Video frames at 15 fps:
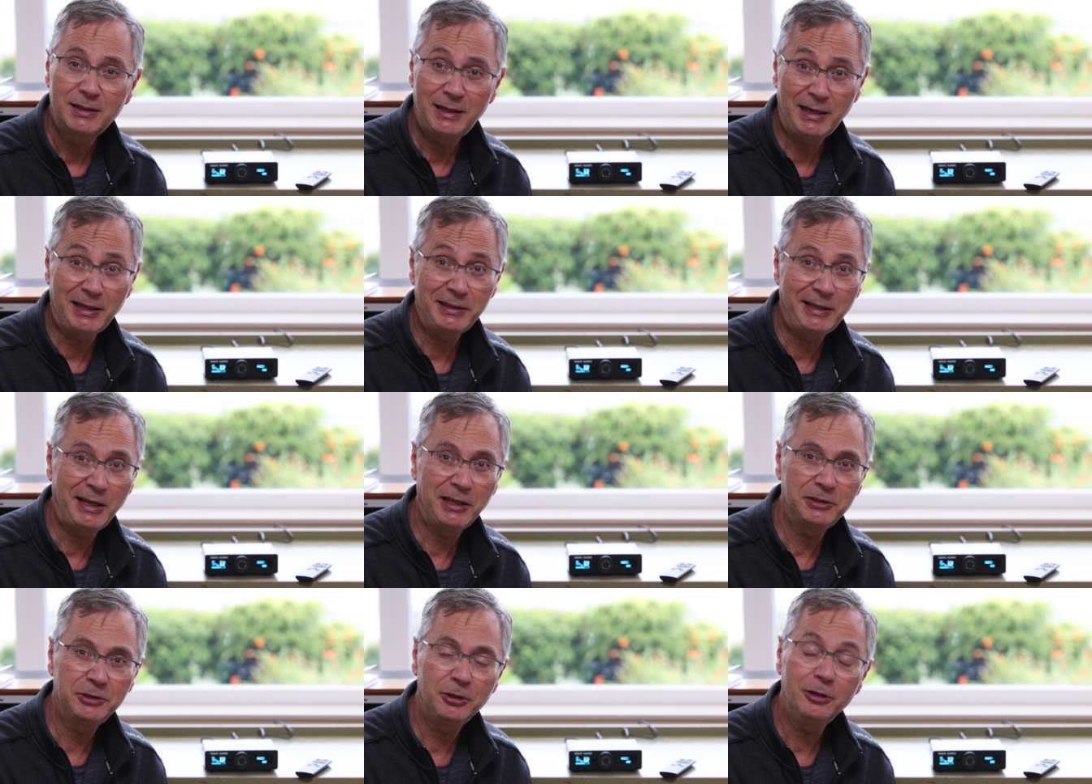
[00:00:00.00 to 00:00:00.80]
can
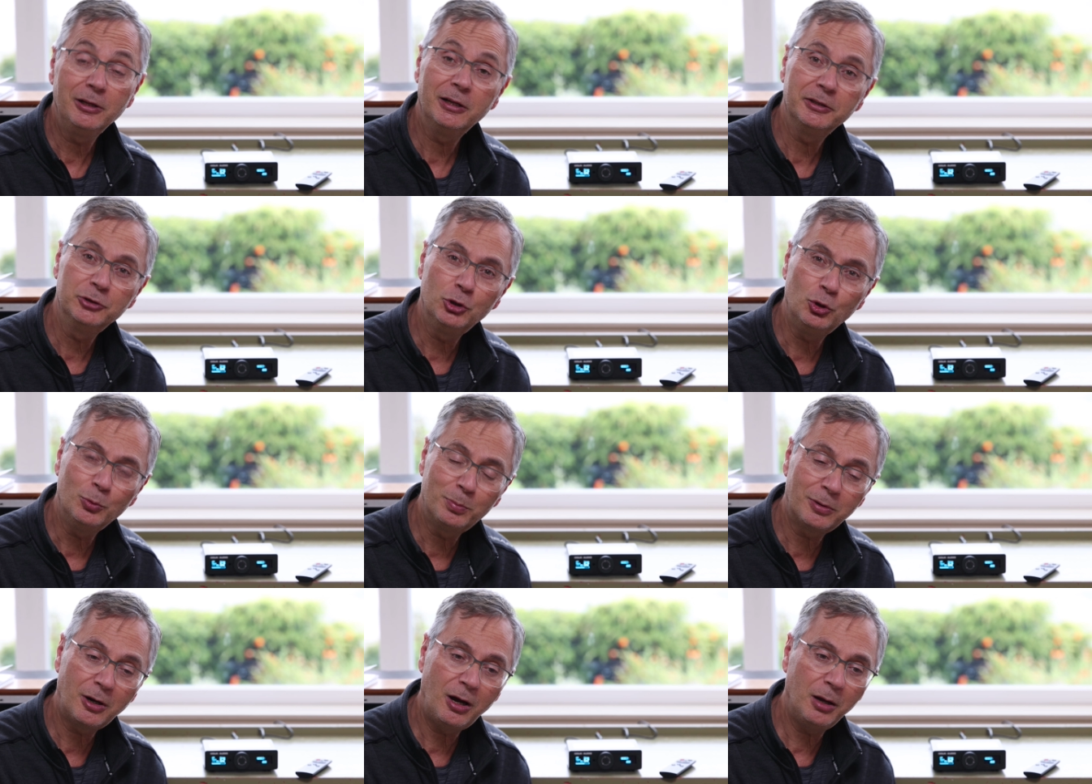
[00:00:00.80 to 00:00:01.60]
handle no
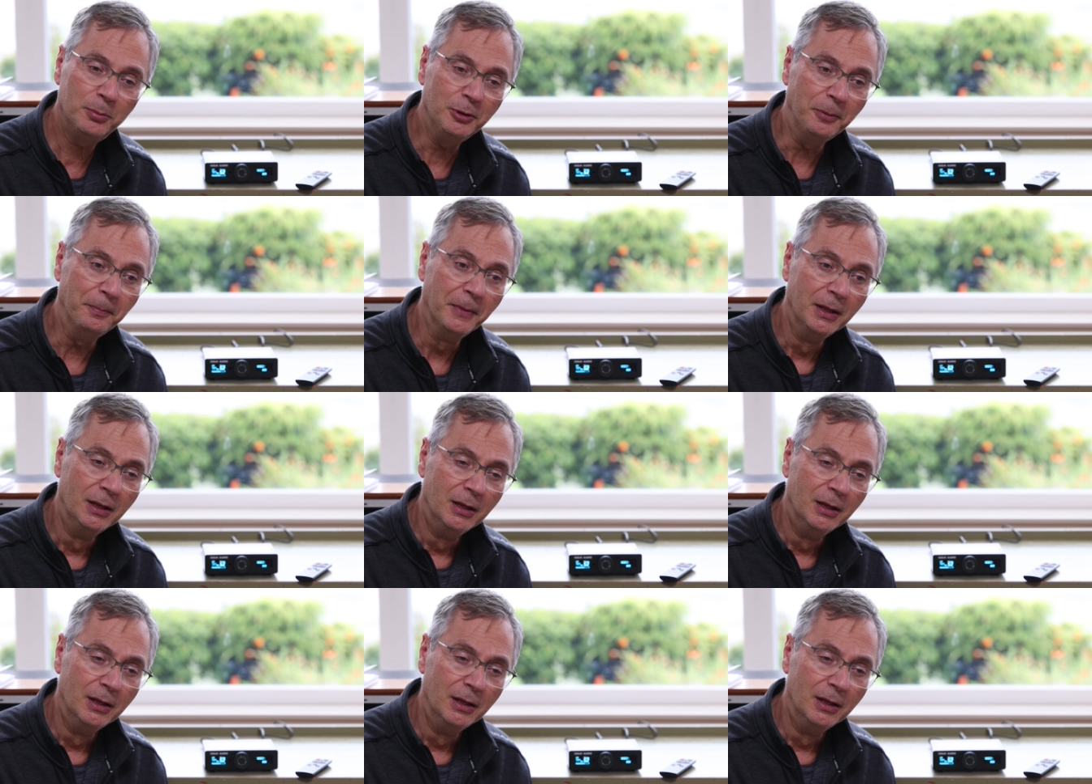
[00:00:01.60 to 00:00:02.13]
problem.